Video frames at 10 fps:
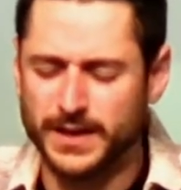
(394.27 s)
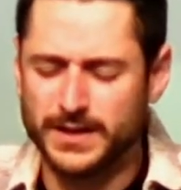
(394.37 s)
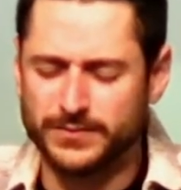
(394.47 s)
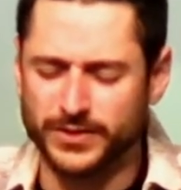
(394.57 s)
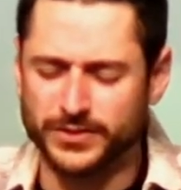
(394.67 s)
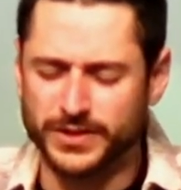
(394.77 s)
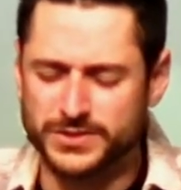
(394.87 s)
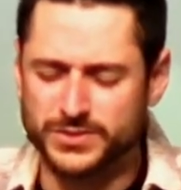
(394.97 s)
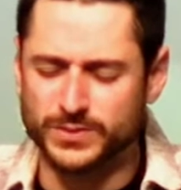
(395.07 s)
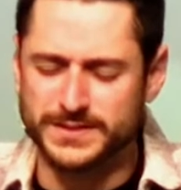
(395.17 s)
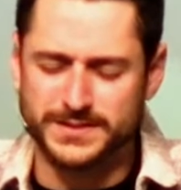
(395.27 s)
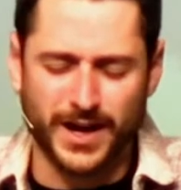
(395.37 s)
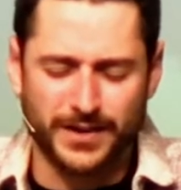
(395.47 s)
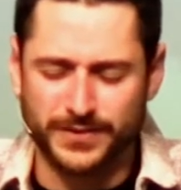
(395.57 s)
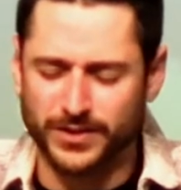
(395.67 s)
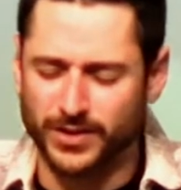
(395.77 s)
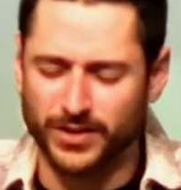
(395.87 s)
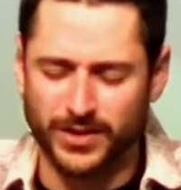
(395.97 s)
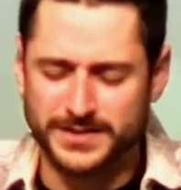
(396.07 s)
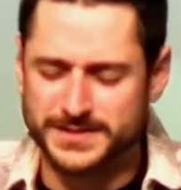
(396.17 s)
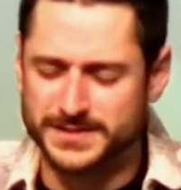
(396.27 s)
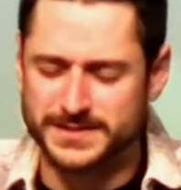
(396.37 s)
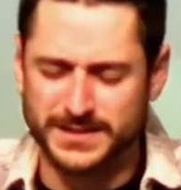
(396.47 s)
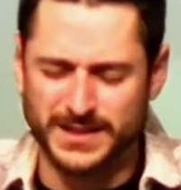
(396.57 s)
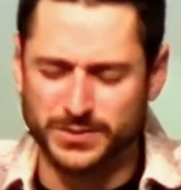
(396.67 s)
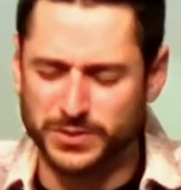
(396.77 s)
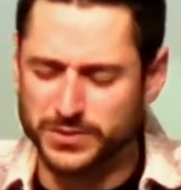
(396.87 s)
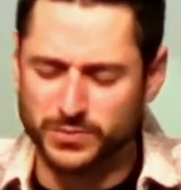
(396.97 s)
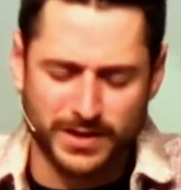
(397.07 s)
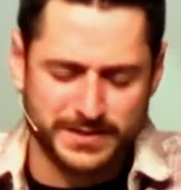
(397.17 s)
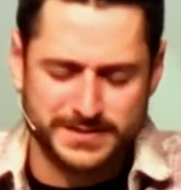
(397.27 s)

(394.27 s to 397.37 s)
Father, that you would soften our hearts to see what you want us